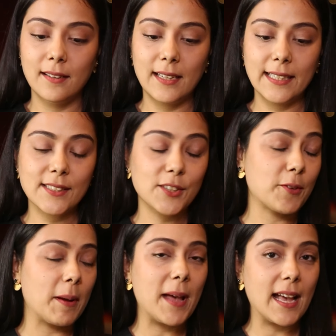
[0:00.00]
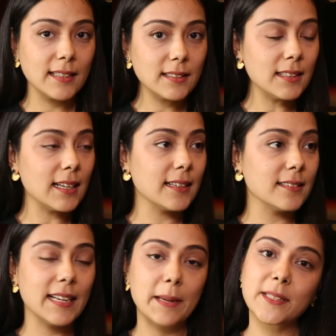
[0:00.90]
Instagram handle, and
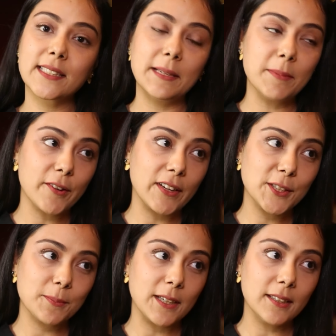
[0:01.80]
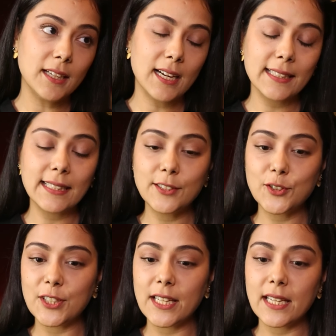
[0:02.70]
her name is Deepa Rajpal. I think
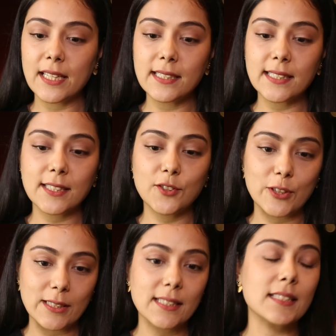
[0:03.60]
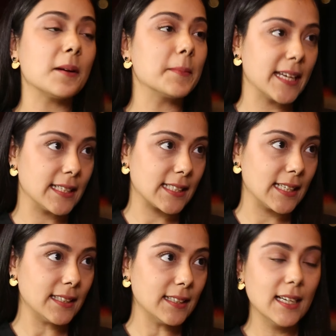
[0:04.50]
she is just
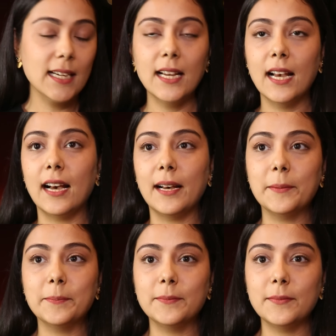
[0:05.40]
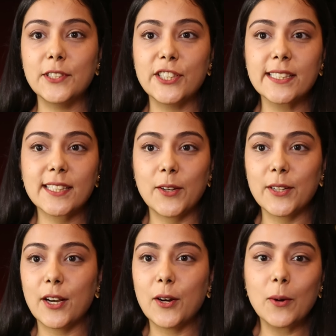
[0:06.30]
amazing. She's
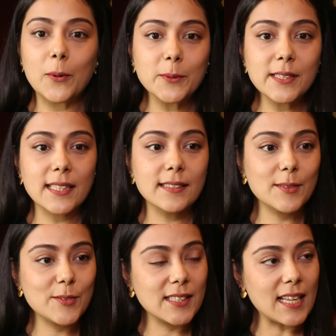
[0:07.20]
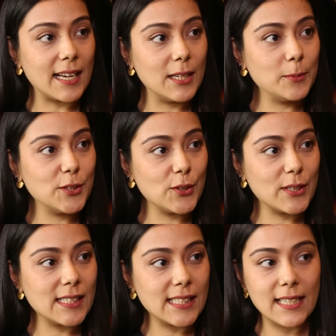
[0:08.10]
got her own sense of style, which you
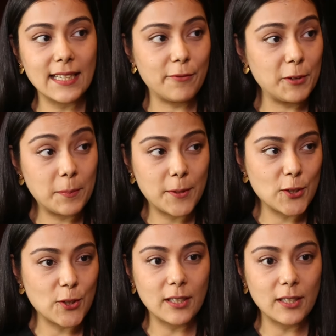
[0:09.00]
can see in every picture.